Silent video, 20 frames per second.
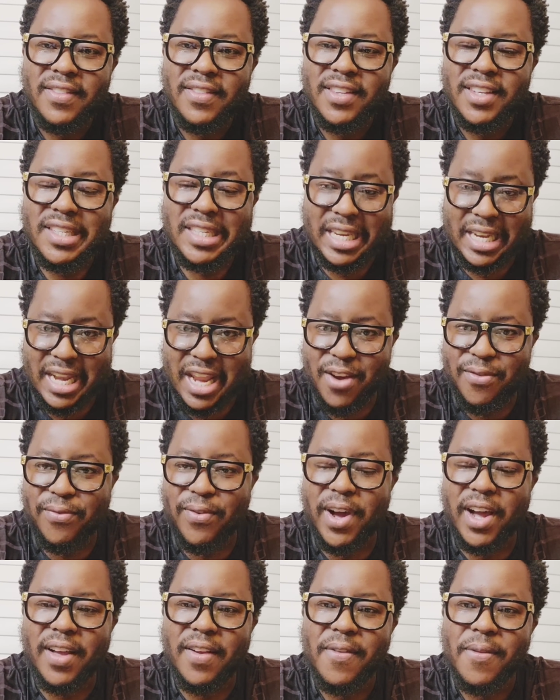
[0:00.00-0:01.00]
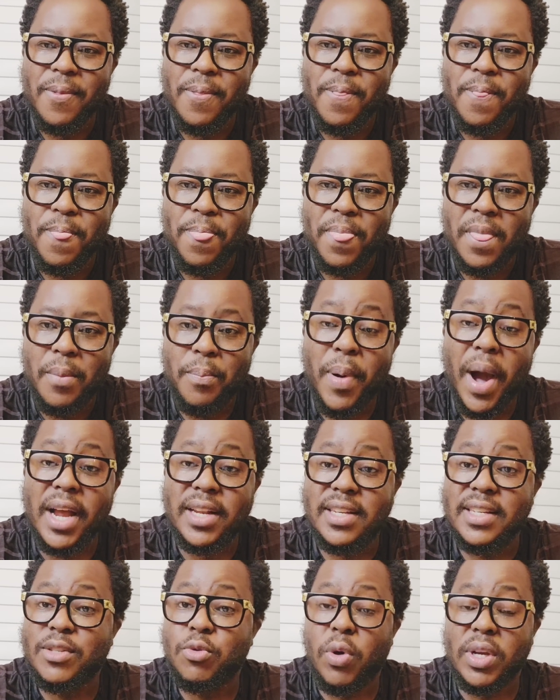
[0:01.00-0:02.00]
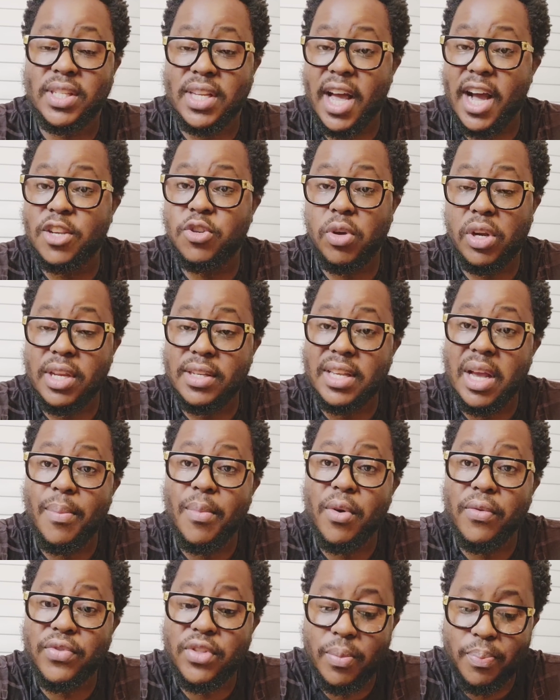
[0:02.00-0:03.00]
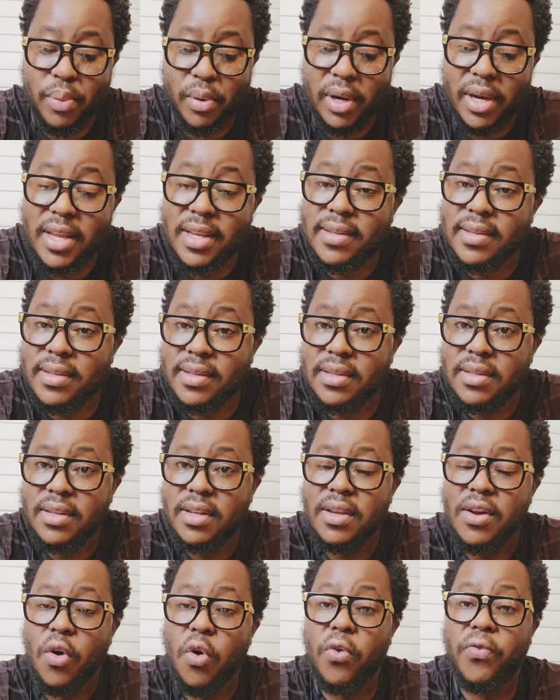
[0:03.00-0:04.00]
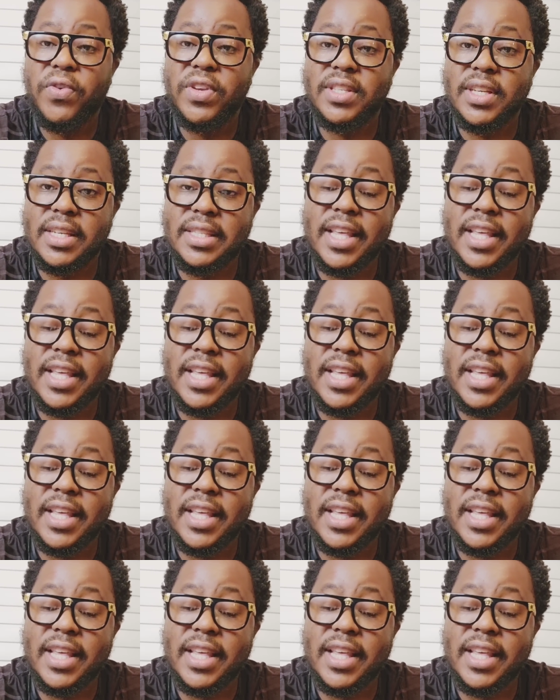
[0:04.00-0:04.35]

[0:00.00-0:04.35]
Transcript: She never. But it was actually some of the police officers